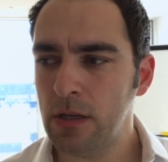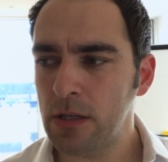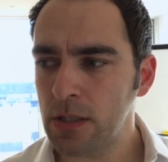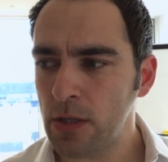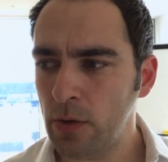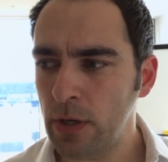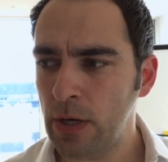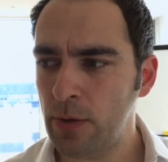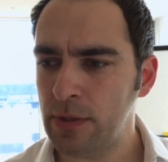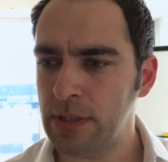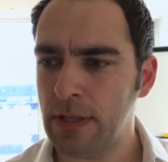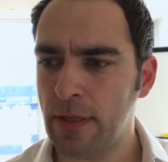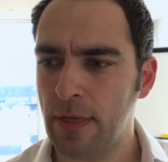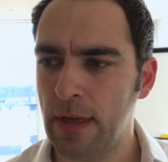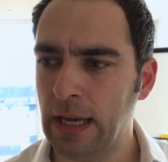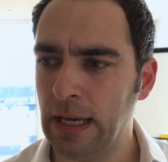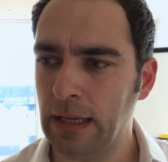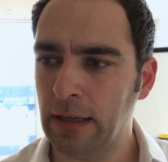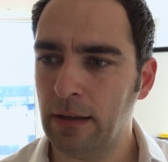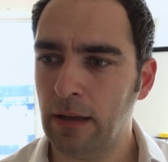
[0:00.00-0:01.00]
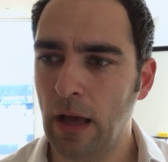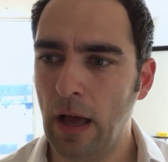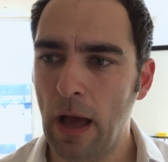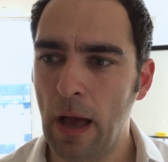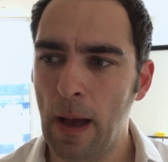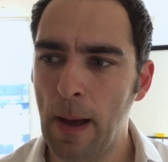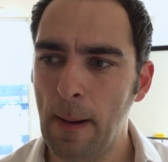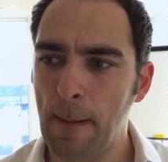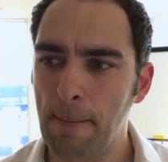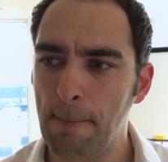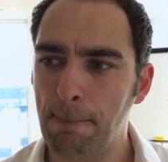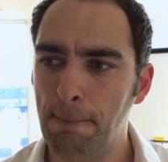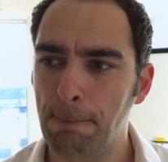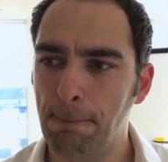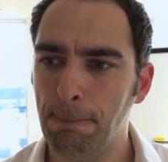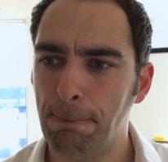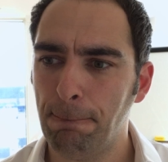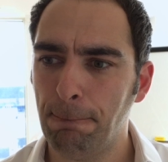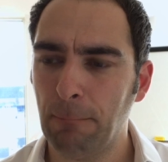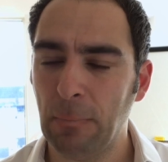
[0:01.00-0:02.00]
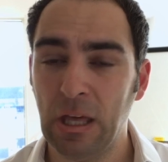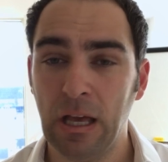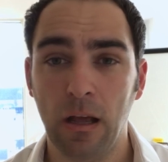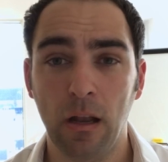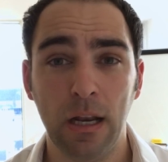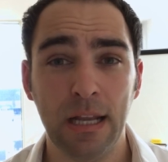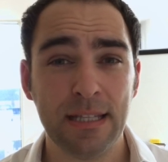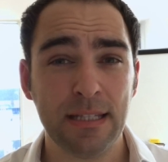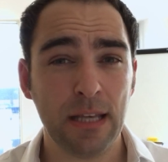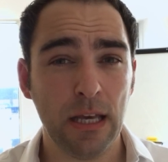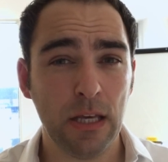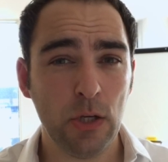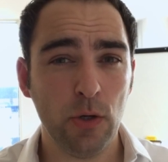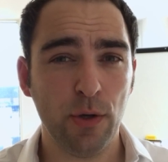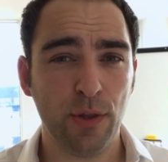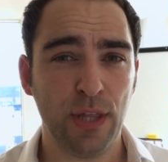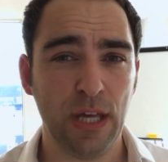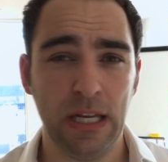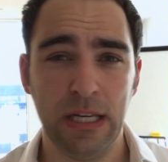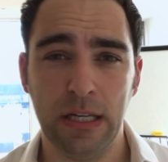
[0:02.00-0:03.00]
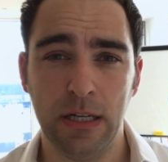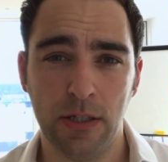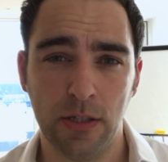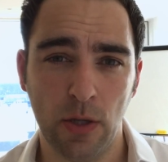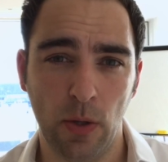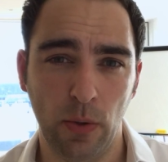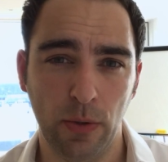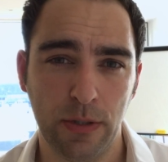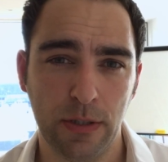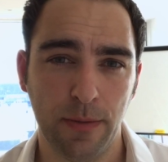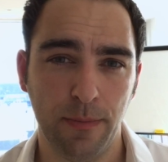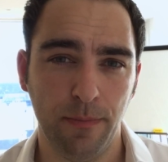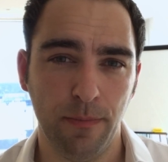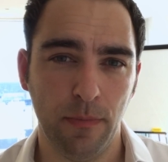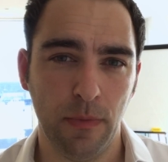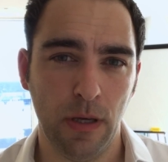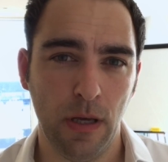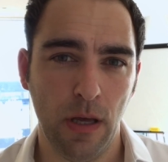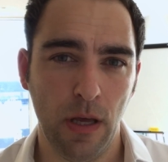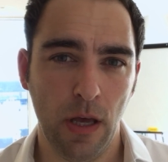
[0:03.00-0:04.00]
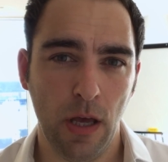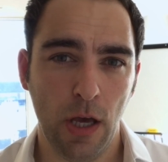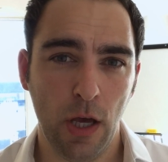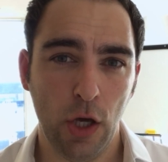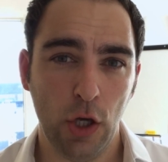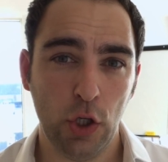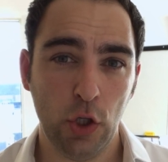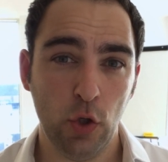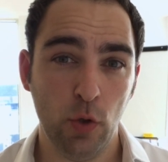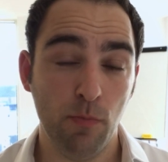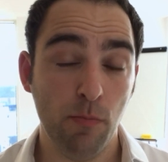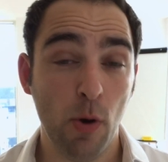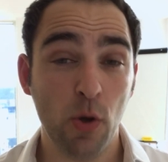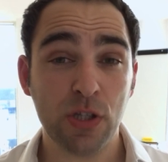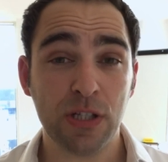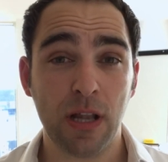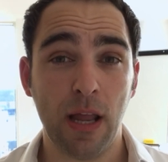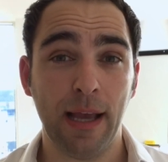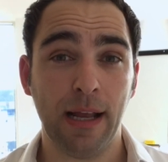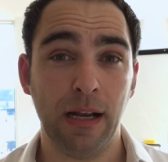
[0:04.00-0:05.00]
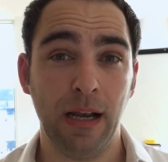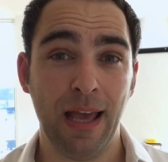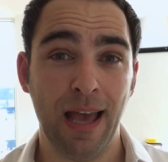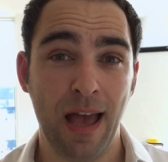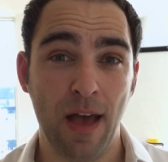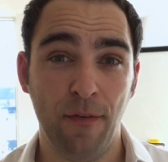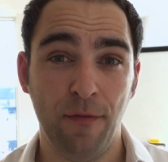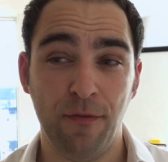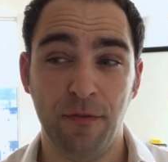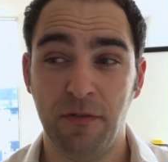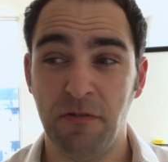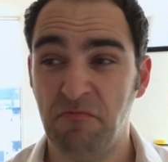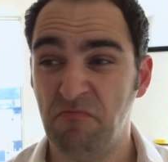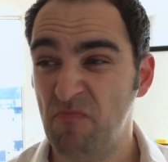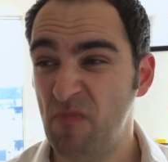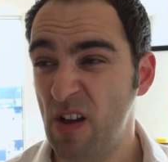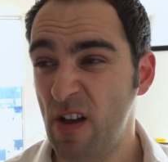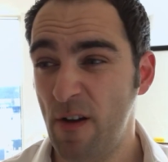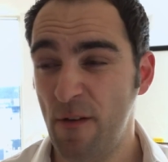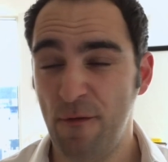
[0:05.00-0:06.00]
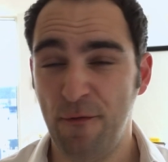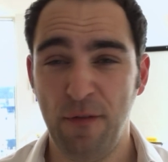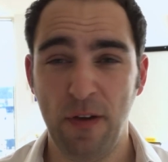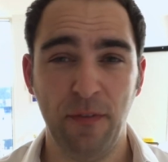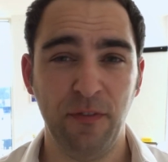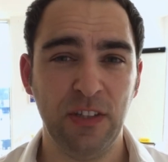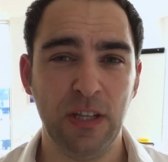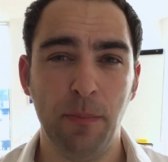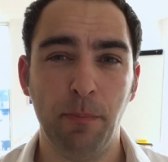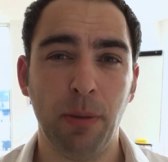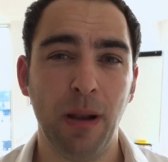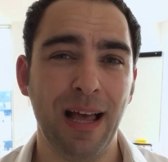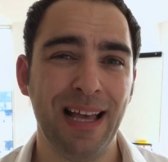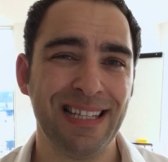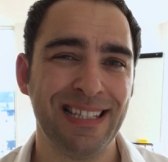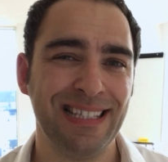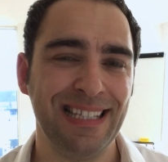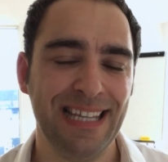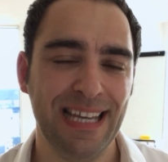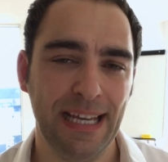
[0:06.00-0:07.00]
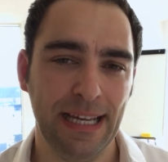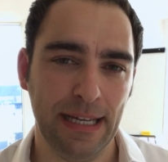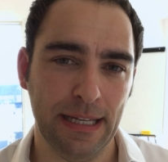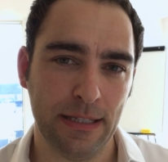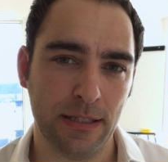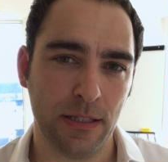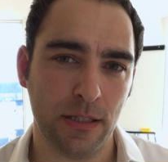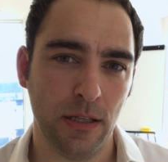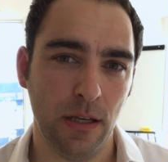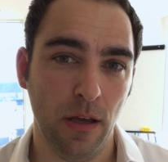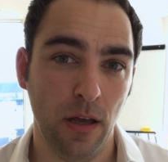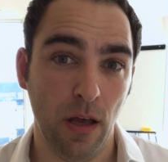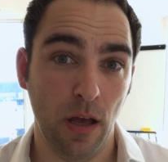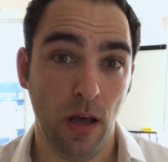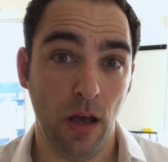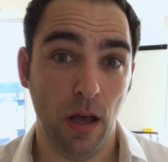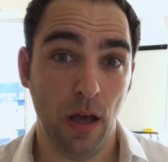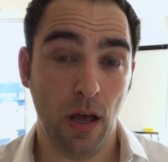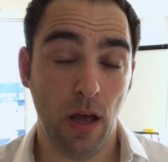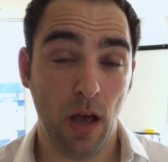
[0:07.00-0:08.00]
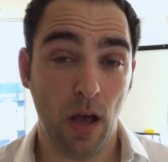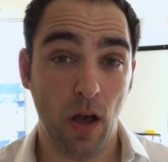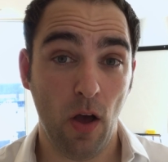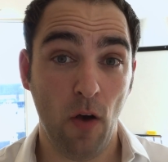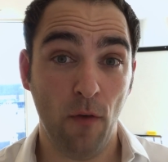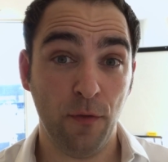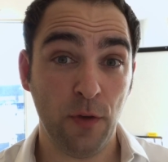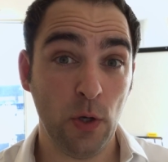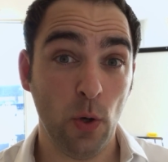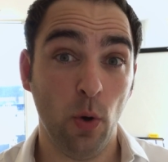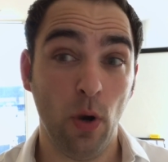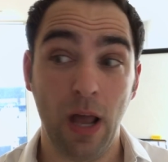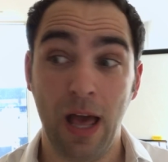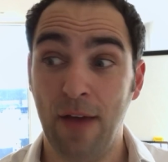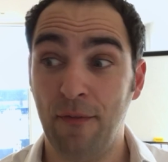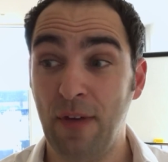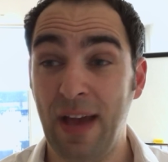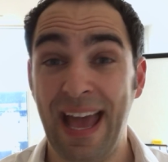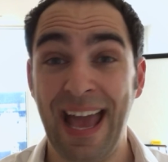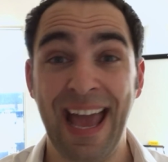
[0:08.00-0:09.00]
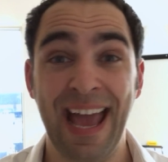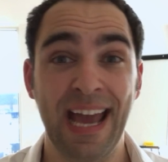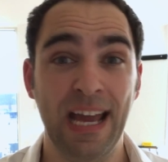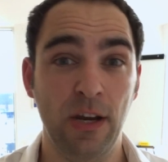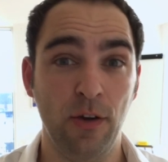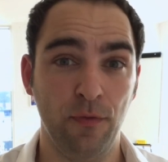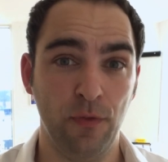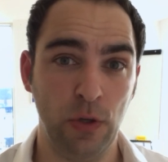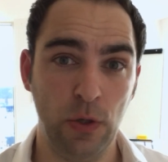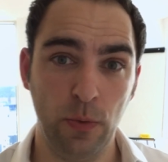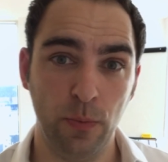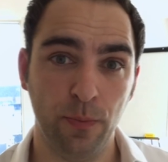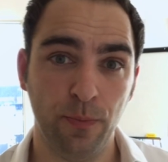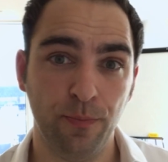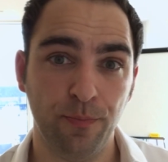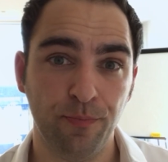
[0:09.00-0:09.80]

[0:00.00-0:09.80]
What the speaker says: So here is the thing. Let's say you're 30 years old. You most likely have 50 plus years of your life ahead of you.